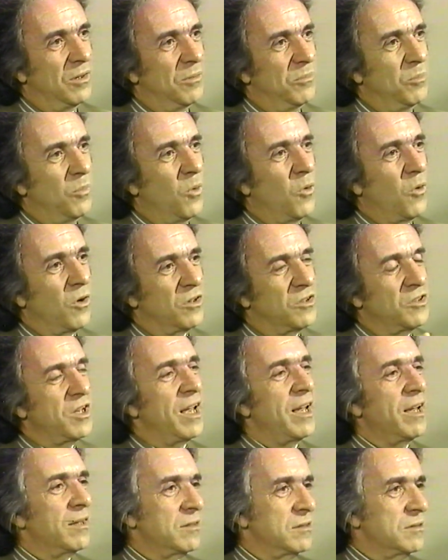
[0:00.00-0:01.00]
more
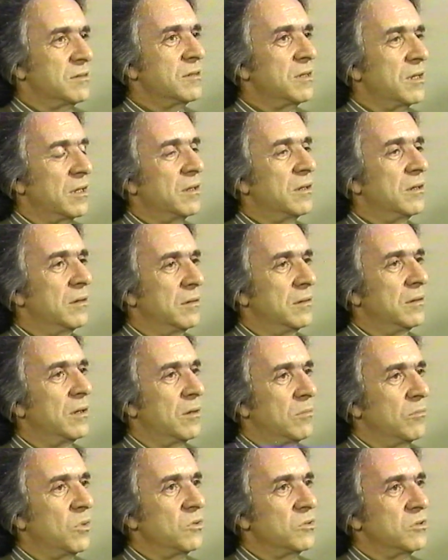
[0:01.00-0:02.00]
takes than
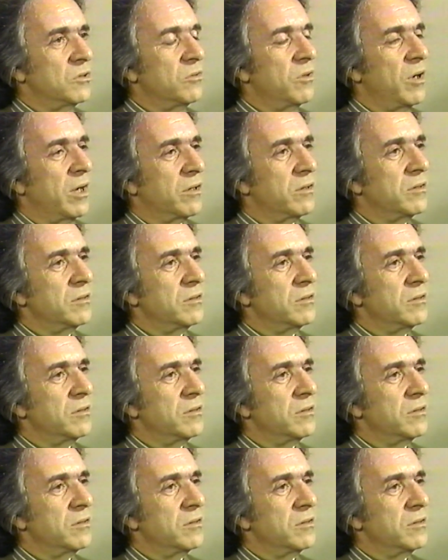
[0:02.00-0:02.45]
most directors.